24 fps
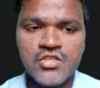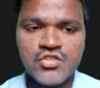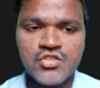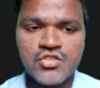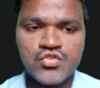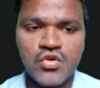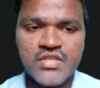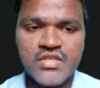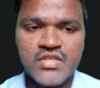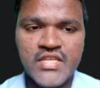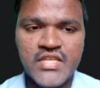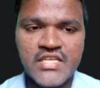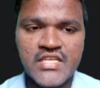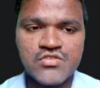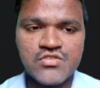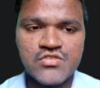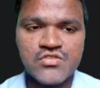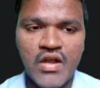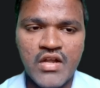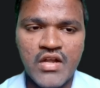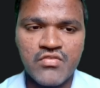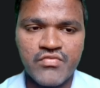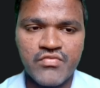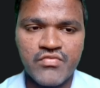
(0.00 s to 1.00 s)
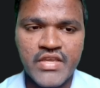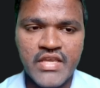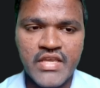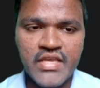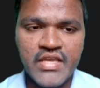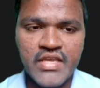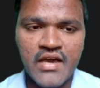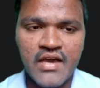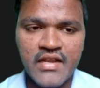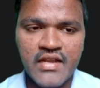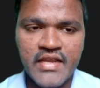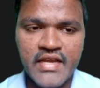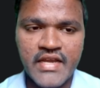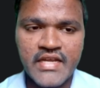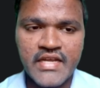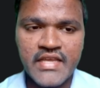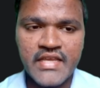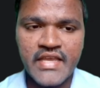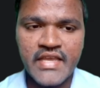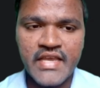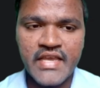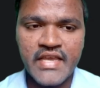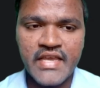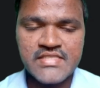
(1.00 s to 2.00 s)
So that is what we are
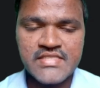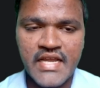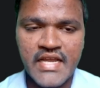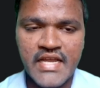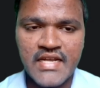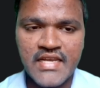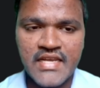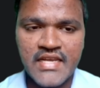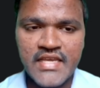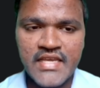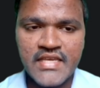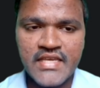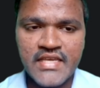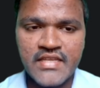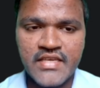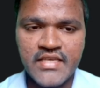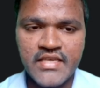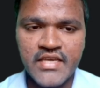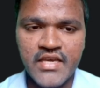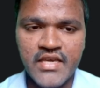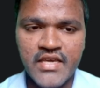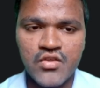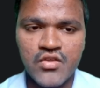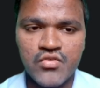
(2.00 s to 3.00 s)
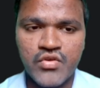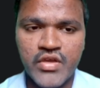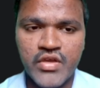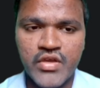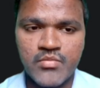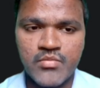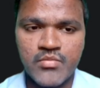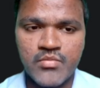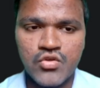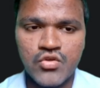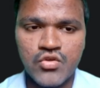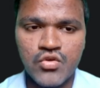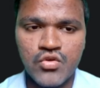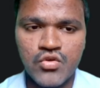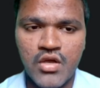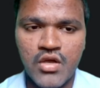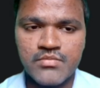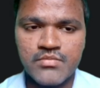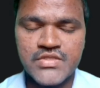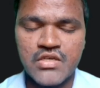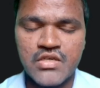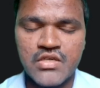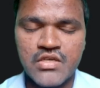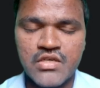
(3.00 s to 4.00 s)
getting exactly in here. You can able to
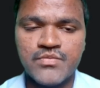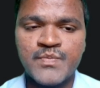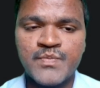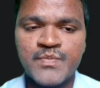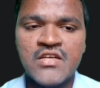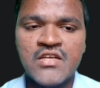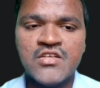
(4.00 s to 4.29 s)
observe.